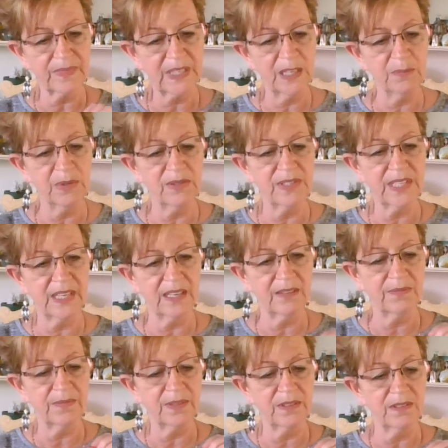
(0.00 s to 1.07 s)
keep you
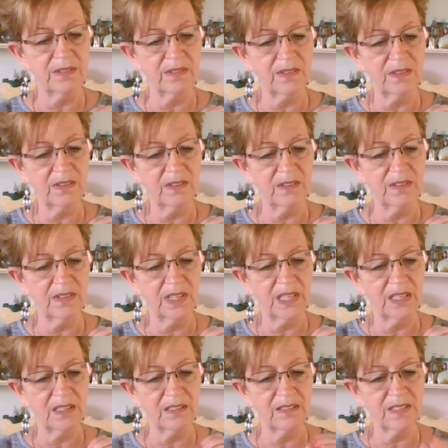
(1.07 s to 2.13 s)
safe
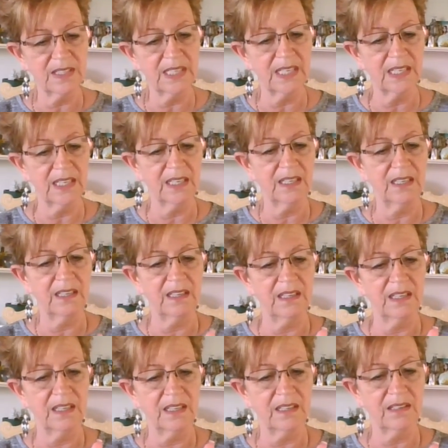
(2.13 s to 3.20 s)
and steady
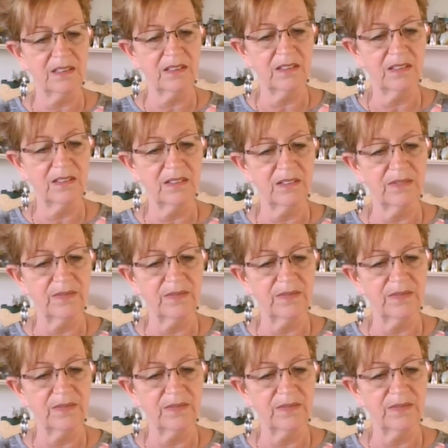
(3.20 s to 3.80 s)
and